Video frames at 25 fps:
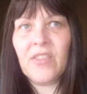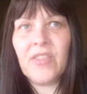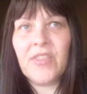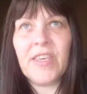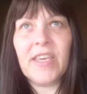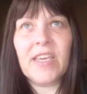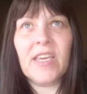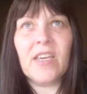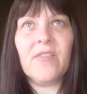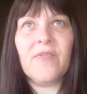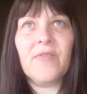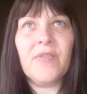
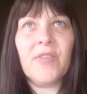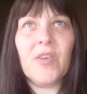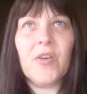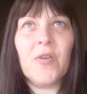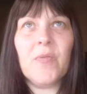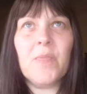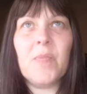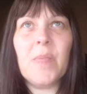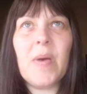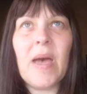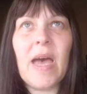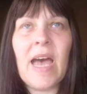Think of
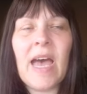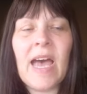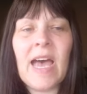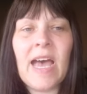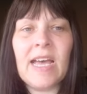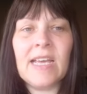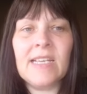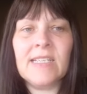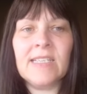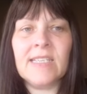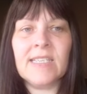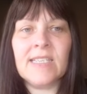them
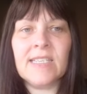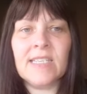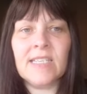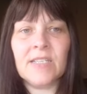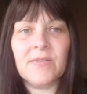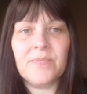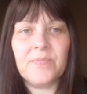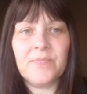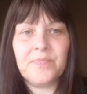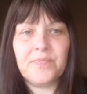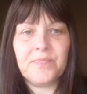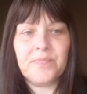
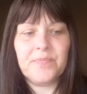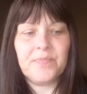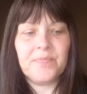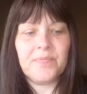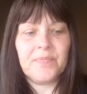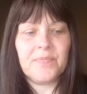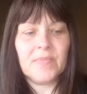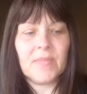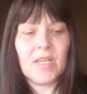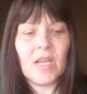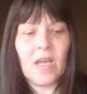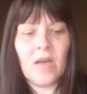as,
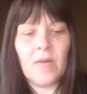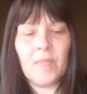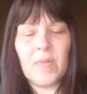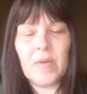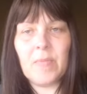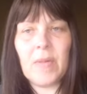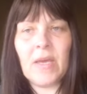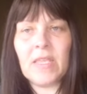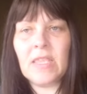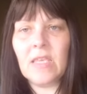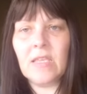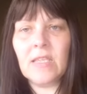I
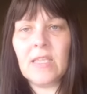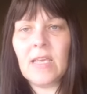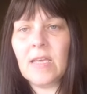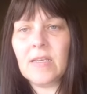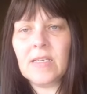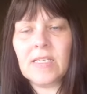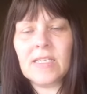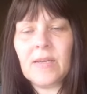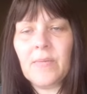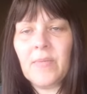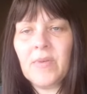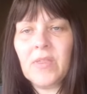mean,
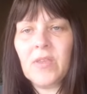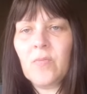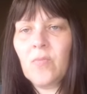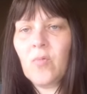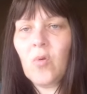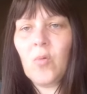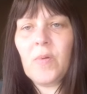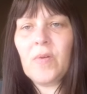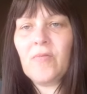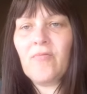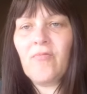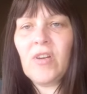some of them
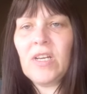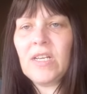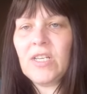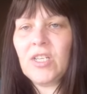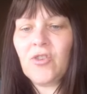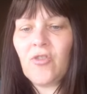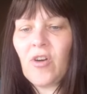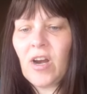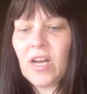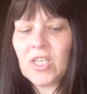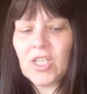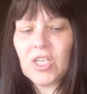will be really
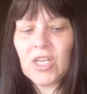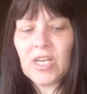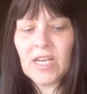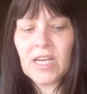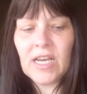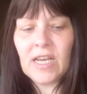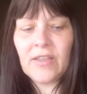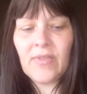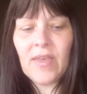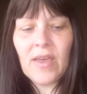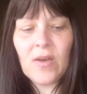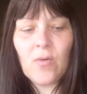tragic,
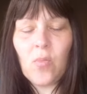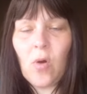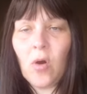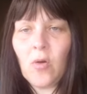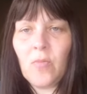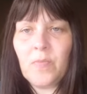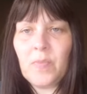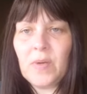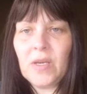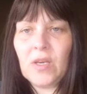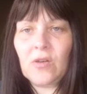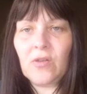and they
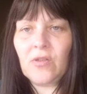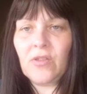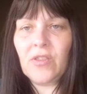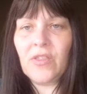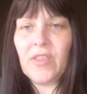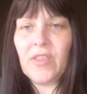won't be good